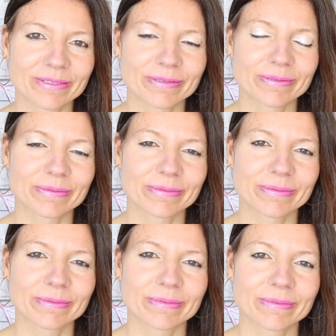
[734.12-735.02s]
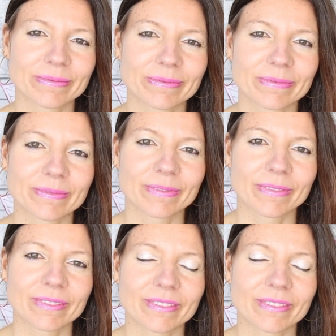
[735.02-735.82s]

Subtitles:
(silence)